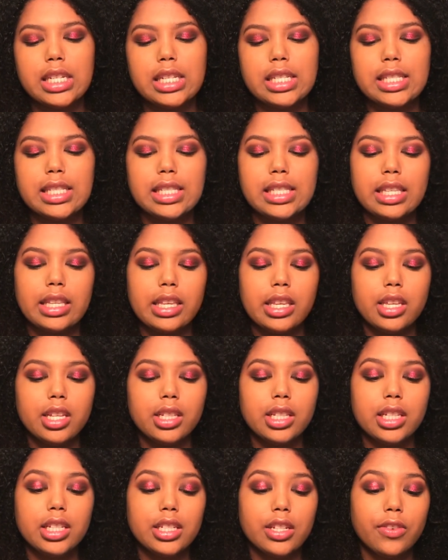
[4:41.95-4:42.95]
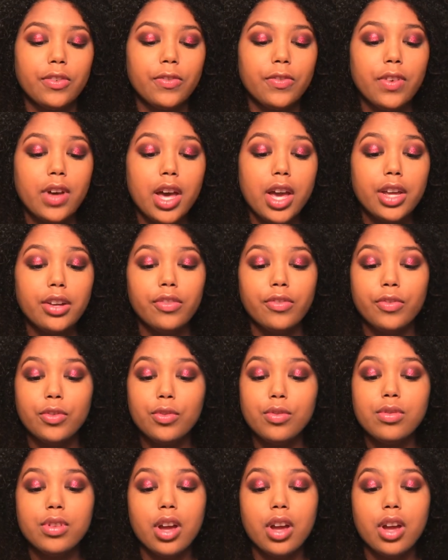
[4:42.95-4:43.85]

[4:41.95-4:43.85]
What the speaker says: Conceal and Define Full